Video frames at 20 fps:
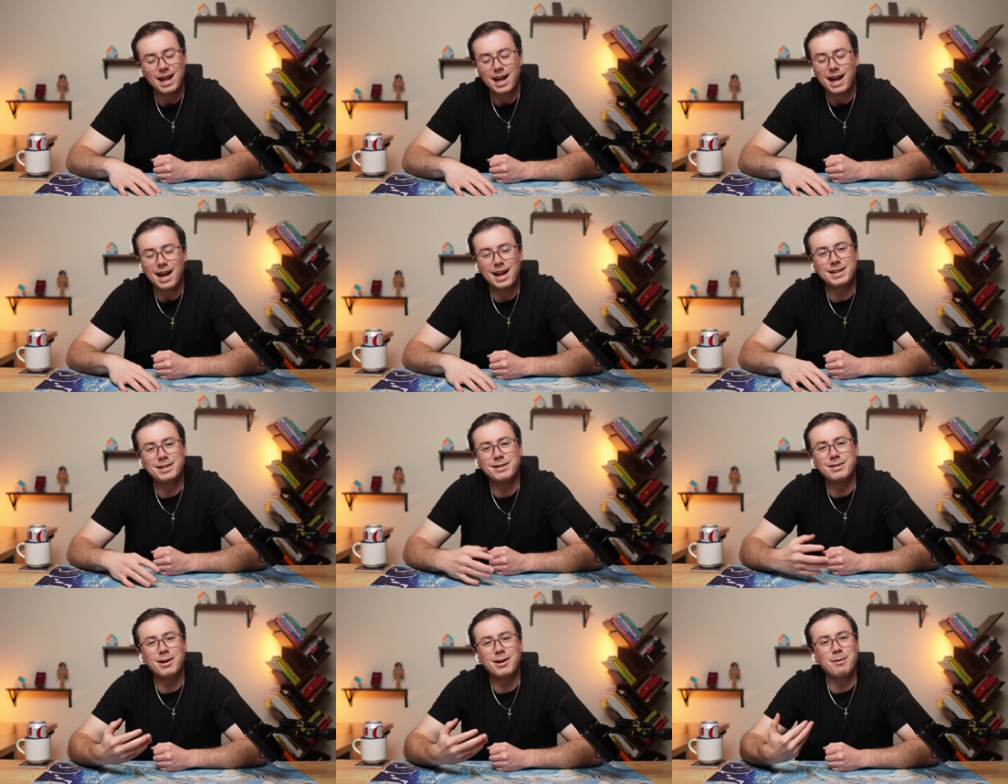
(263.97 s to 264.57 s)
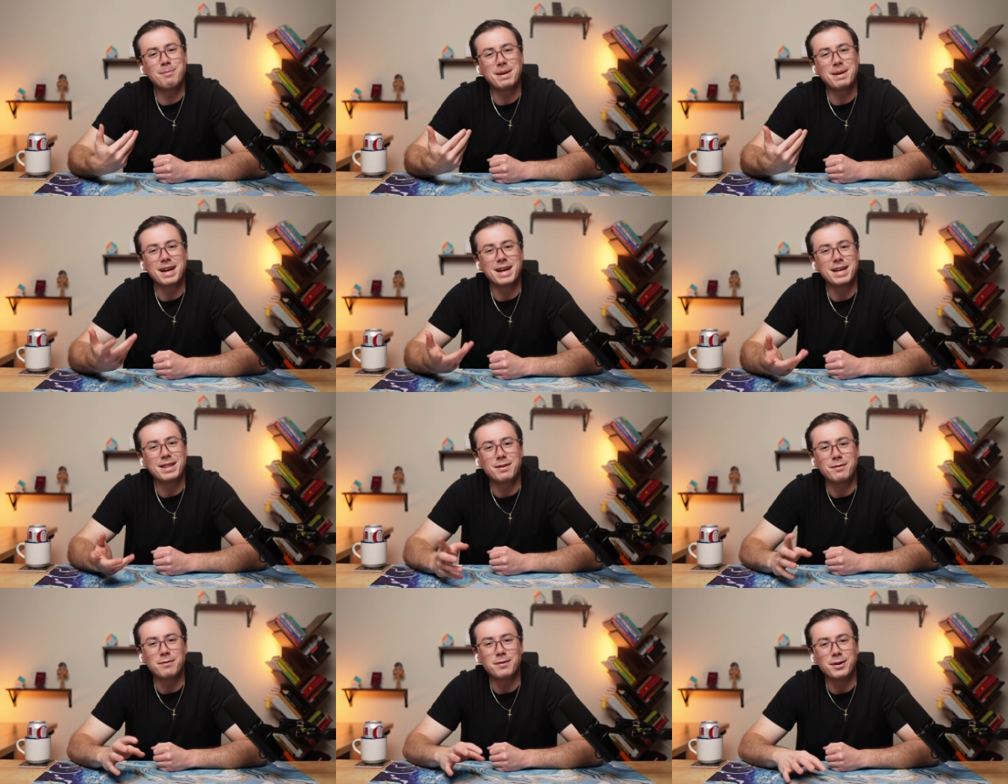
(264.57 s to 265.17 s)
and you know me
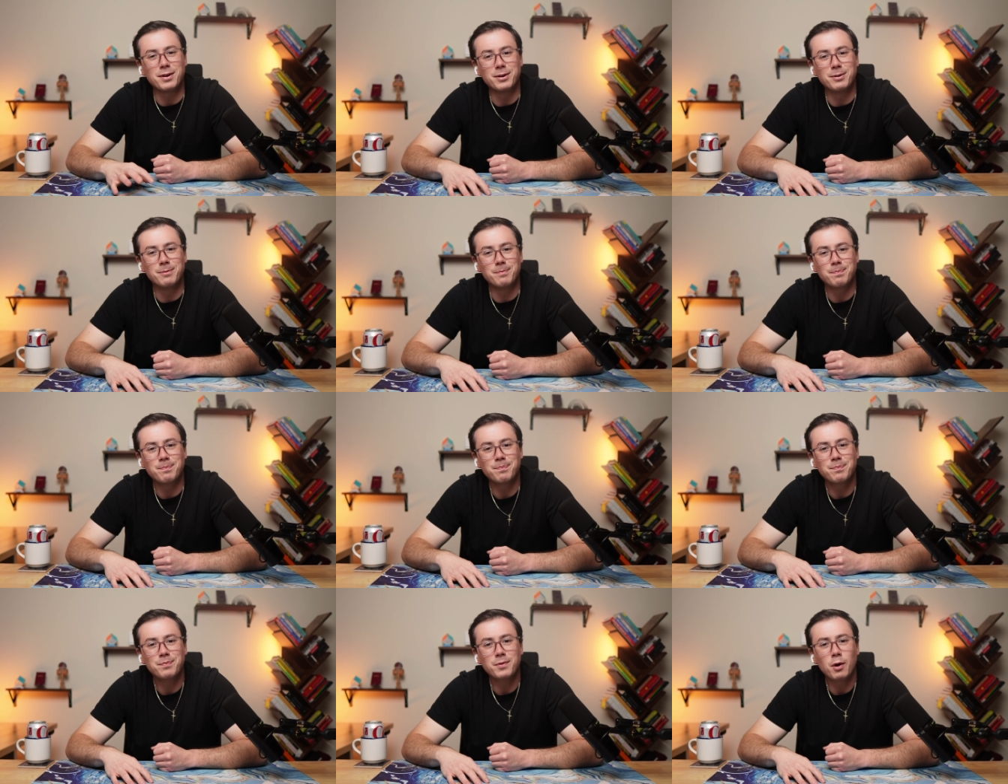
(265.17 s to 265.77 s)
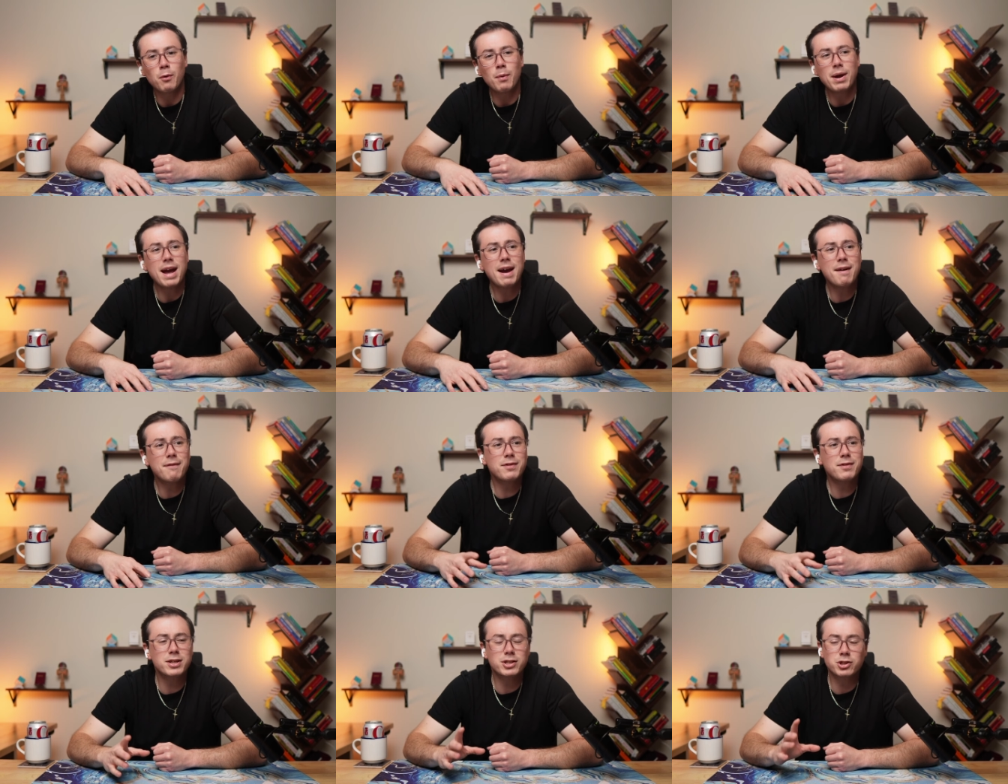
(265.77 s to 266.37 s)
and The View, we
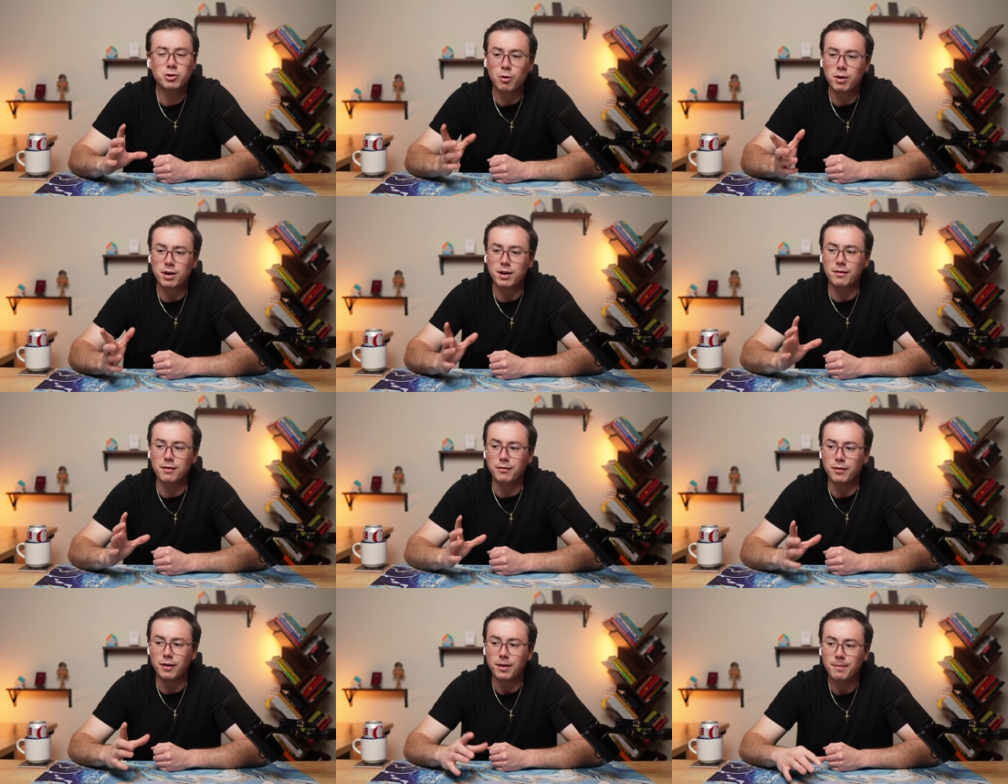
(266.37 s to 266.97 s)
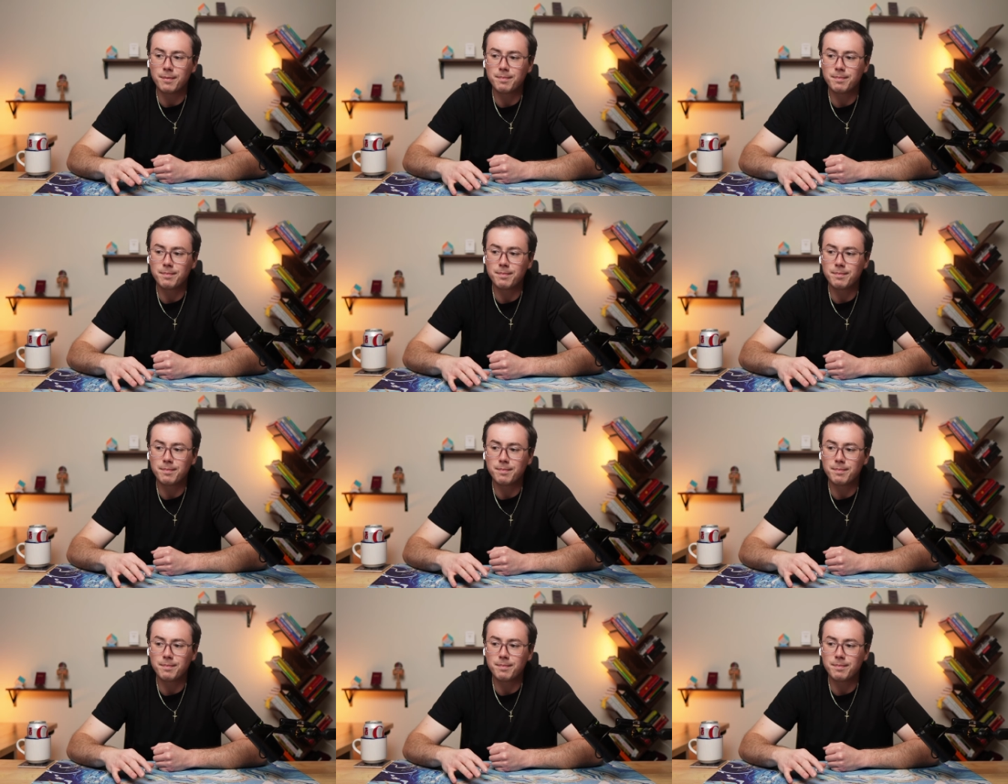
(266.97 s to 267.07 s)
have this sort of